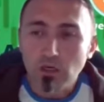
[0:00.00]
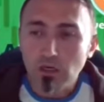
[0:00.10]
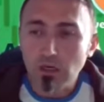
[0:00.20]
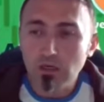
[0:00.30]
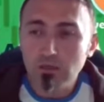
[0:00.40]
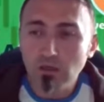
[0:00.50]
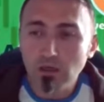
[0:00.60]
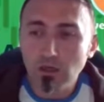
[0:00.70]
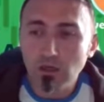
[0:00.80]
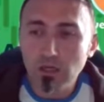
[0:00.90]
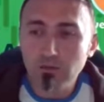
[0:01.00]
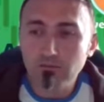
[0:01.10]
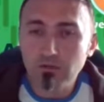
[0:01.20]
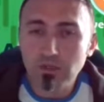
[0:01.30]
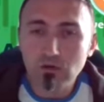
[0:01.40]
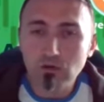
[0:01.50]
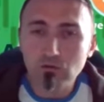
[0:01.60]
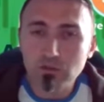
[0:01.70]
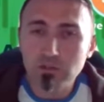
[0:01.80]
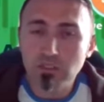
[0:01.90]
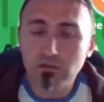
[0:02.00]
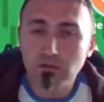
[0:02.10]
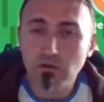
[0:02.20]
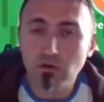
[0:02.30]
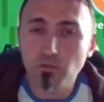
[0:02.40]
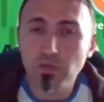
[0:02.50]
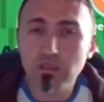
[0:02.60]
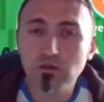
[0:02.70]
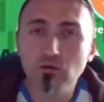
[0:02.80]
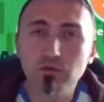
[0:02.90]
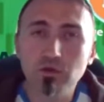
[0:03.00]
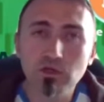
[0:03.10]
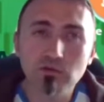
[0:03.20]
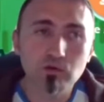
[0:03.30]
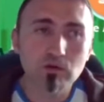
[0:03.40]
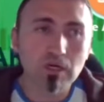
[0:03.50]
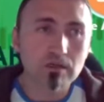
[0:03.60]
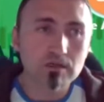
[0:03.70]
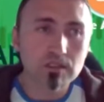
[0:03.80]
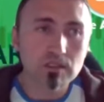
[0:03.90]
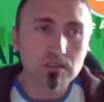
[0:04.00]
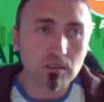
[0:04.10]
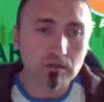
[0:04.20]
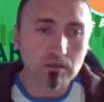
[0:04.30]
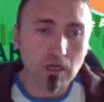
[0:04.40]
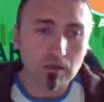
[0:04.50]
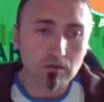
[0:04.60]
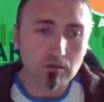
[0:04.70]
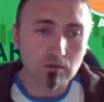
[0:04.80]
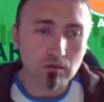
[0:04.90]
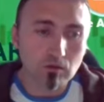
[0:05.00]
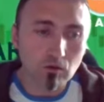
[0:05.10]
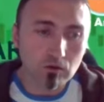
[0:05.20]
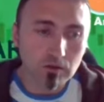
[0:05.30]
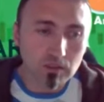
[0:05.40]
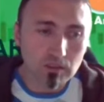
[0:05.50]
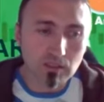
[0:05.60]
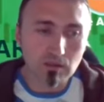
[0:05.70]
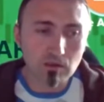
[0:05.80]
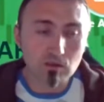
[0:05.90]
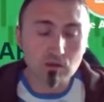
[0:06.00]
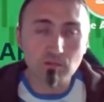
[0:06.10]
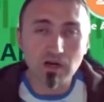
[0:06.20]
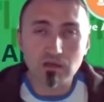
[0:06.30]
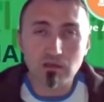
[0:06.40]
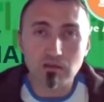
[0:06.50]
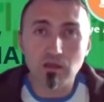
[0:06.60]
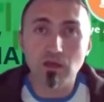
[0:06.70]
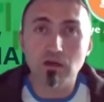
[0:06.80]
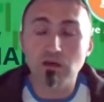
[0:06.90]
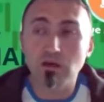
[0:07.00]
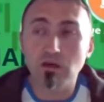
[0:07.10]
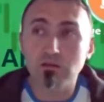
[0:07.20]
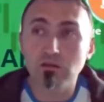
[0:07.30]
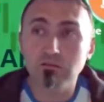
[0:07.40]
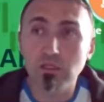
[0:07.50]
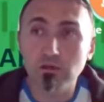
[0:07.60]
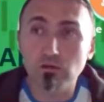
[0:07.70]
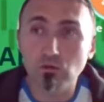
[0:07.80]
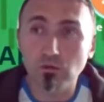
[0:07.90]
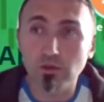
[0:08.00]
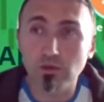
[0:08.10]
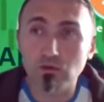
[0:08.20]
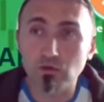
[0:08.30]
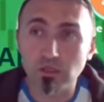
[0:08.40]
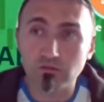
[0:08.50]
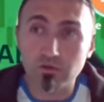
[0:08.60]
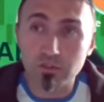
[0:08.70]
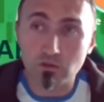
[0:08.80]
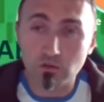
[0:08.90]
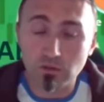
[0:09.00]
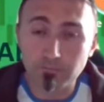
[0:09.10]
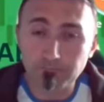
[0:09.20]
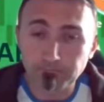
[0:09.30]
I am very conscious that many of the cryptocurrencies that are already in the market, they are relatively new, they don't have history.